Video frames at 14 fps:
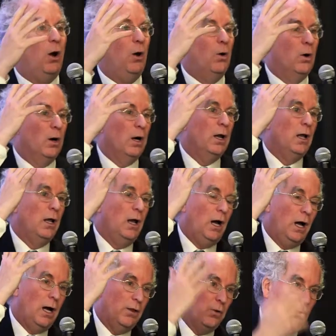or
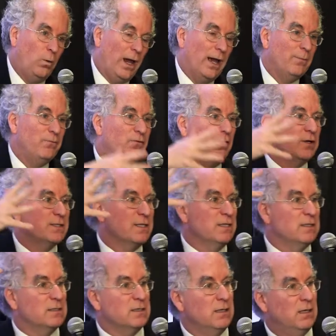the web
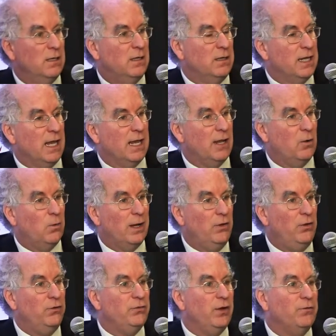versus the
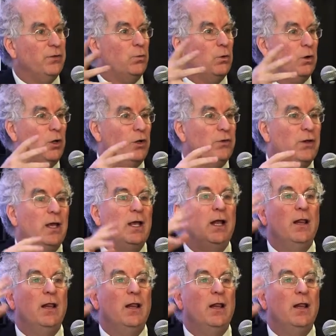AOLs of the world,